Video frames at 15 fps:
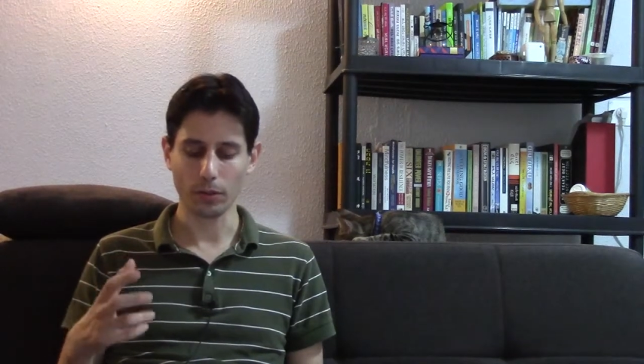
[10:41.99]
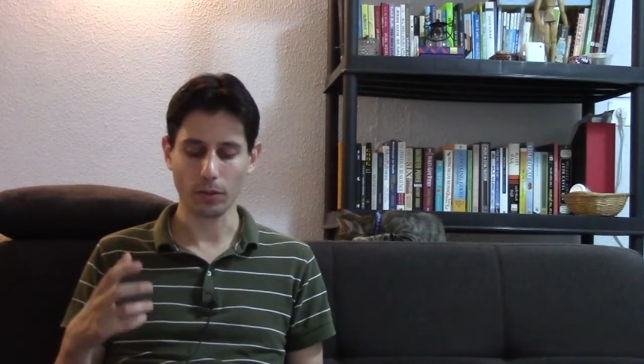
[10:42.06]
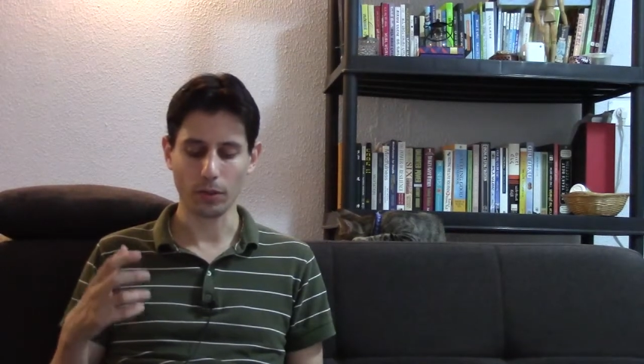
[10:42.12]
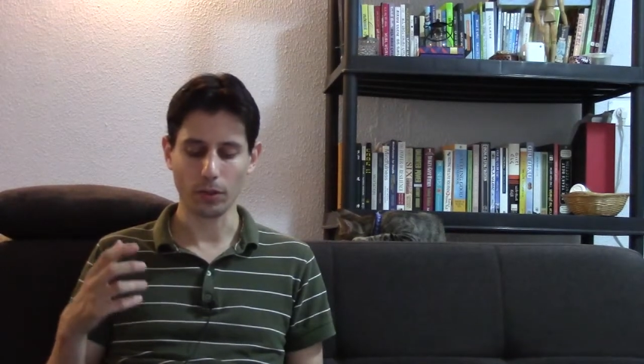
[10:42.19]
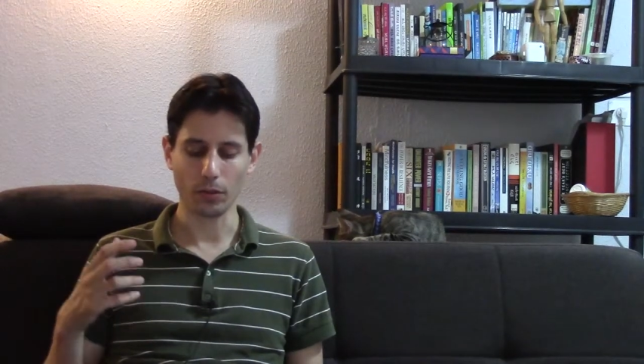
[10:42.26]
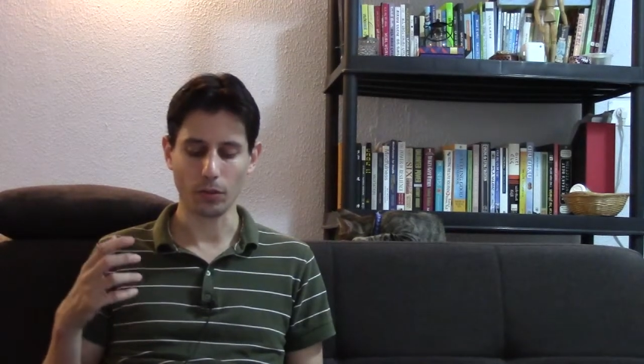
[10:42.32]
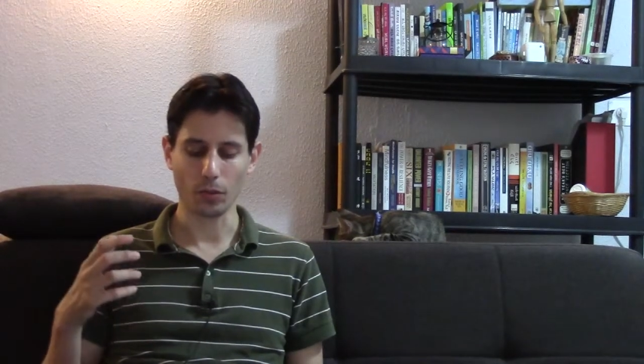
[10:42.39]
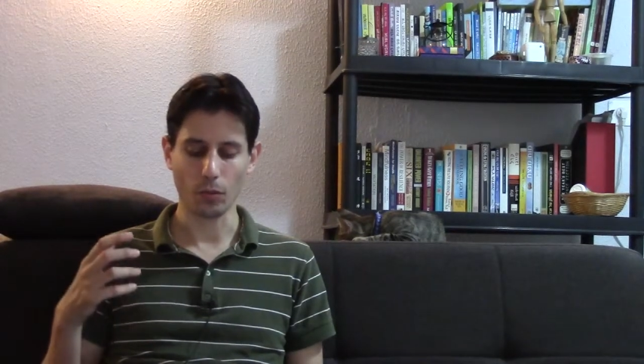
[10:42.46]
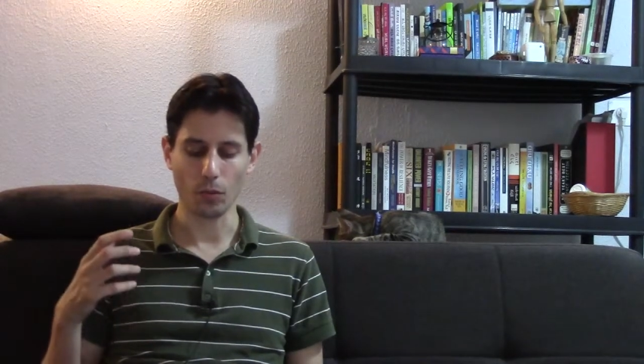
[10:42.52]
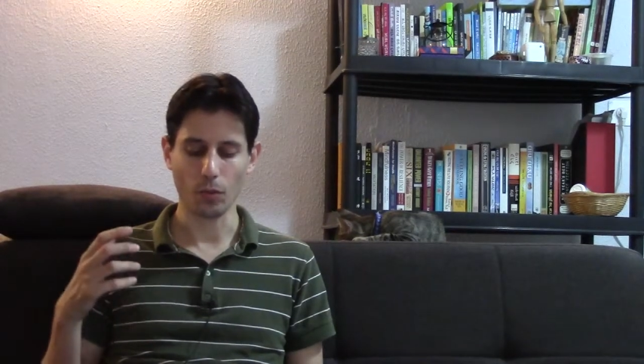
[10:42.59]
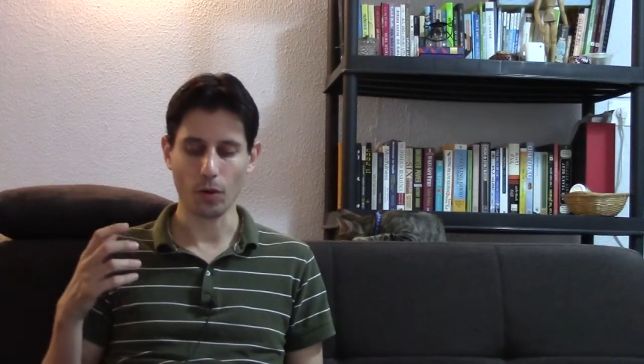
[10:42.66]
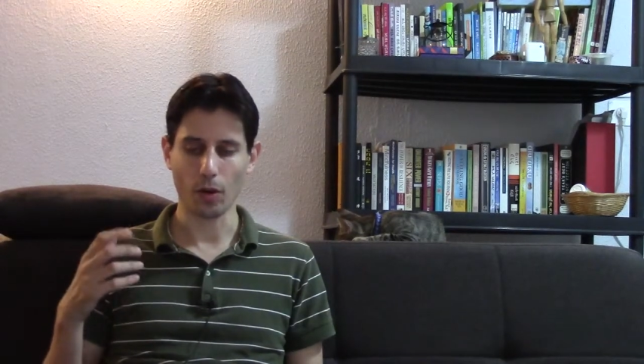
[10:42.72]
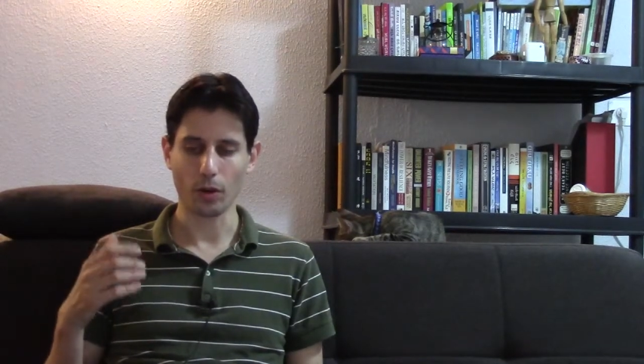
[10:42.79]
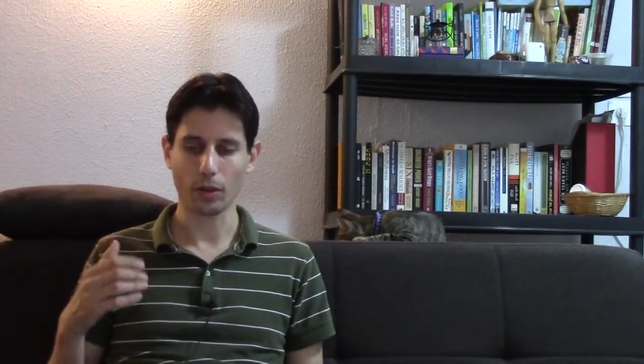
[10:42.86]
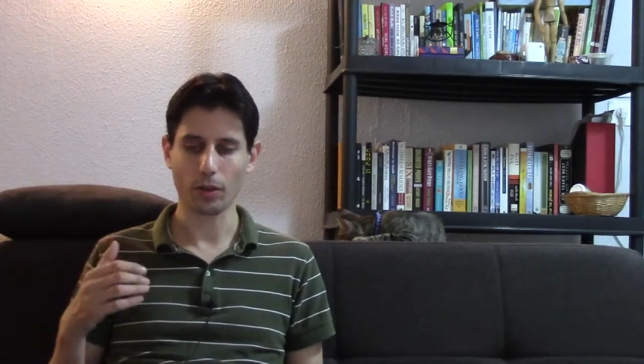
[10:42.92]
You can
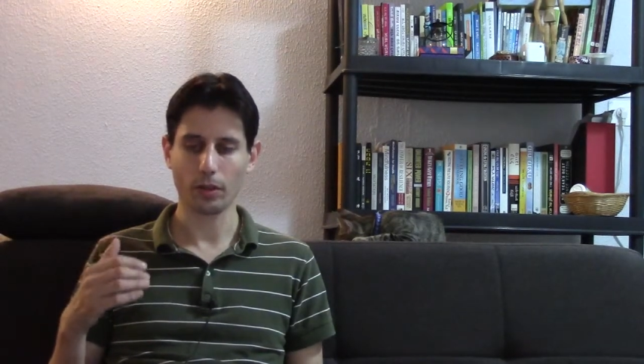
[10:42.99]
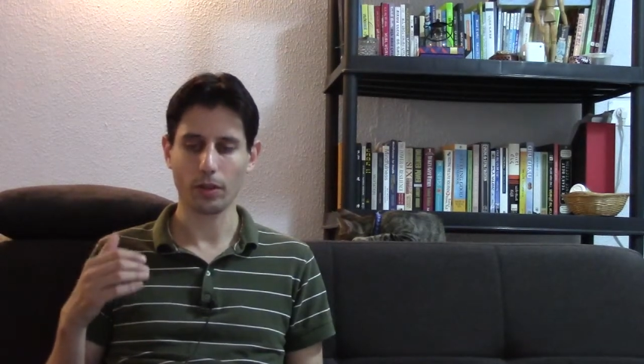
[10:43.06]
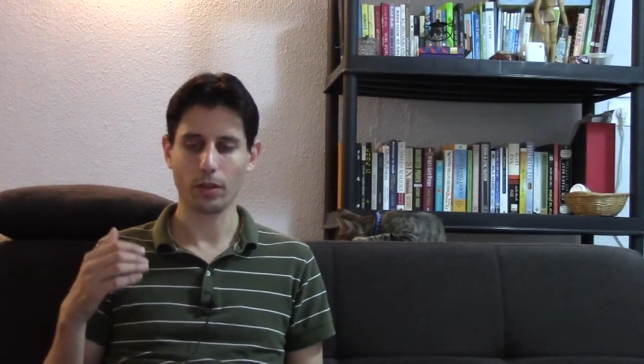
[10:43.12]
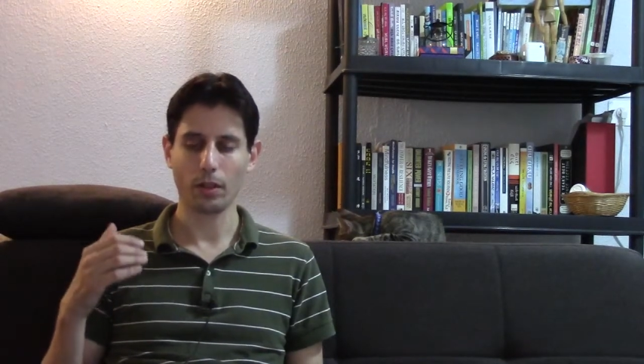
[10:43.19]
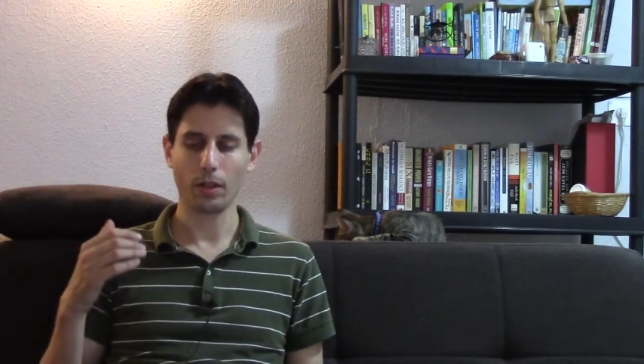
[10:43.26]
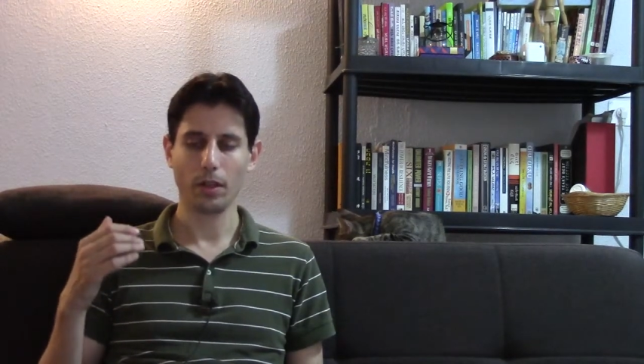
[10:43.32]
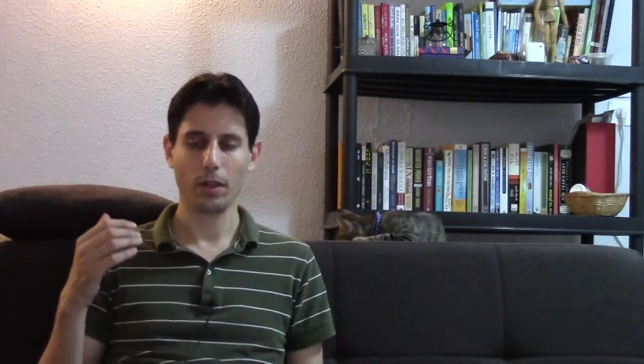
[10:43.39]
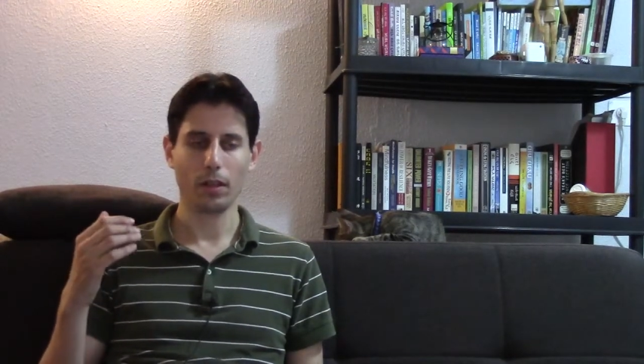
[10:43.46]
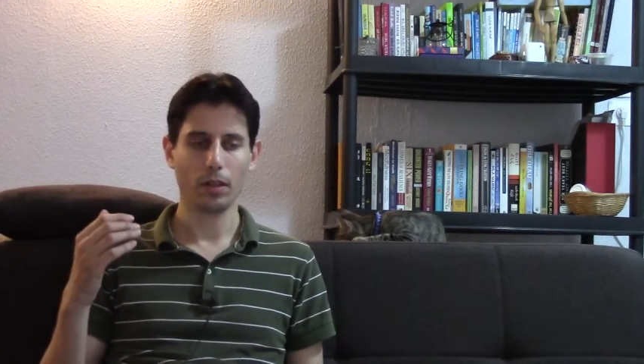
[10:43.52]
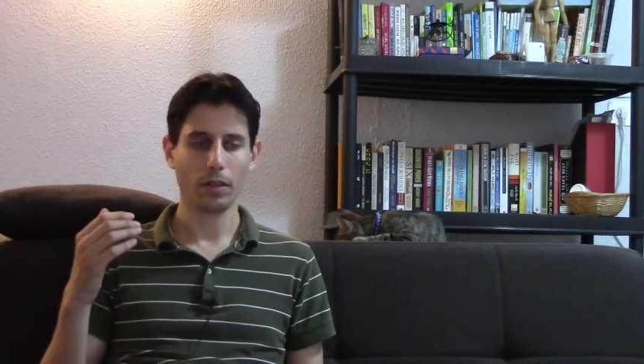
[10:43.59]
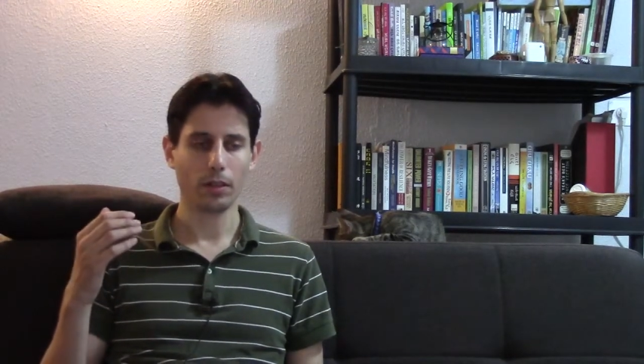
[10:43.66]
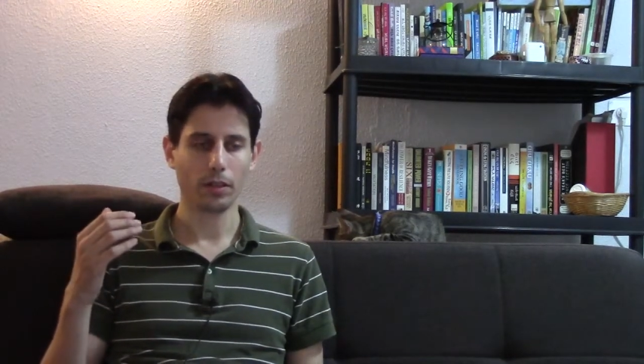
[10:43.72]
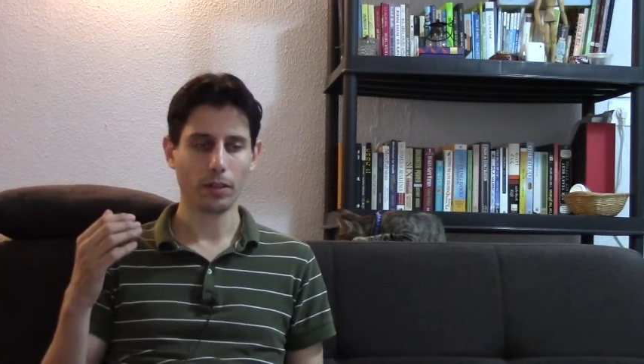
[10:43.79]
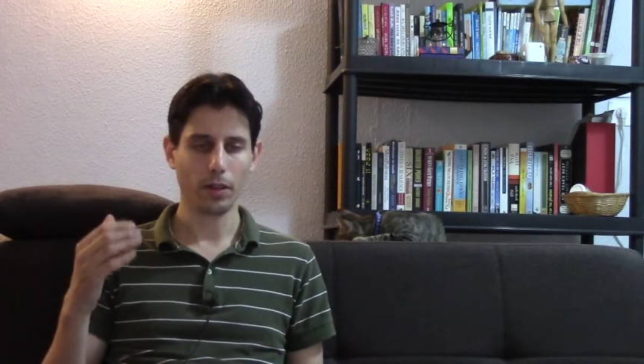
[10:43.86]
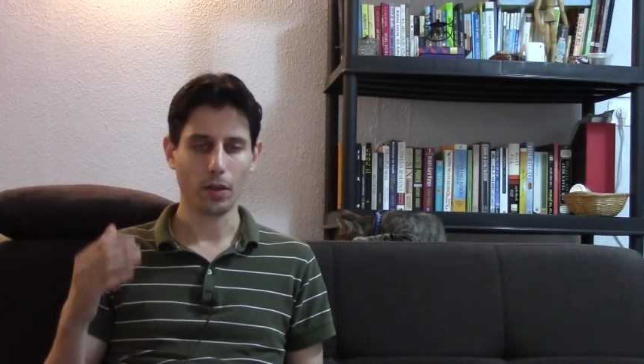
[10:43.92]
walk
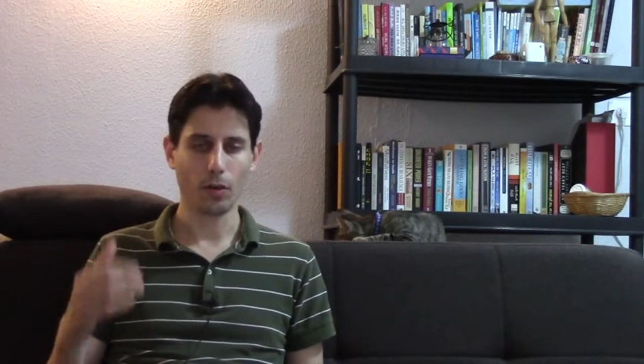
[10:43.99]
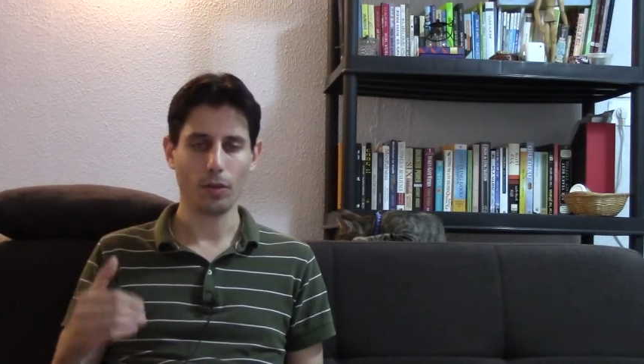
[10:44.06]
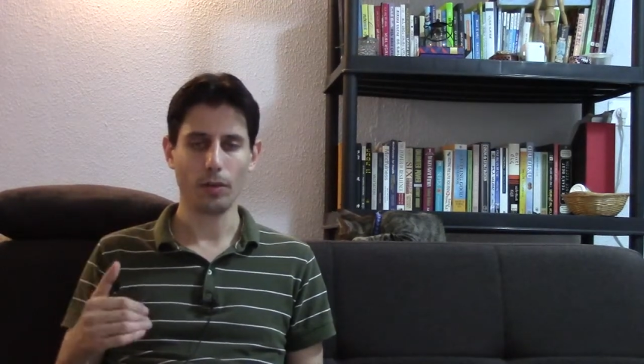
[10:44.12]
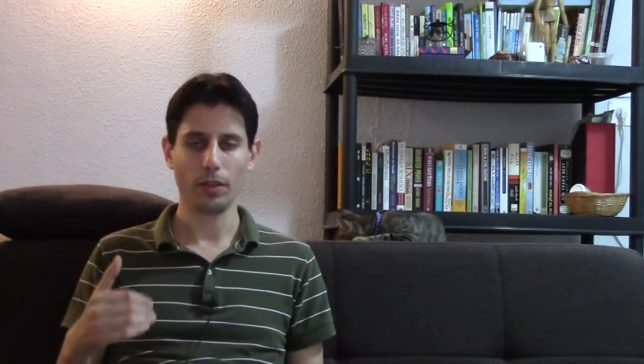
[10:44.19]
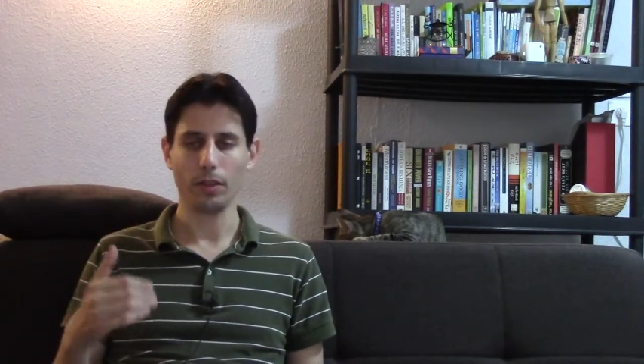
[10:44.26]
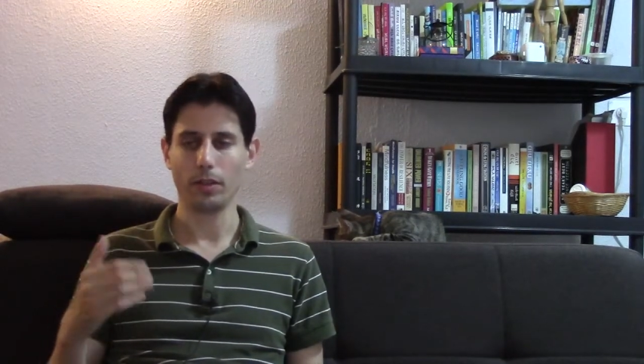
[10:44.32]
slowly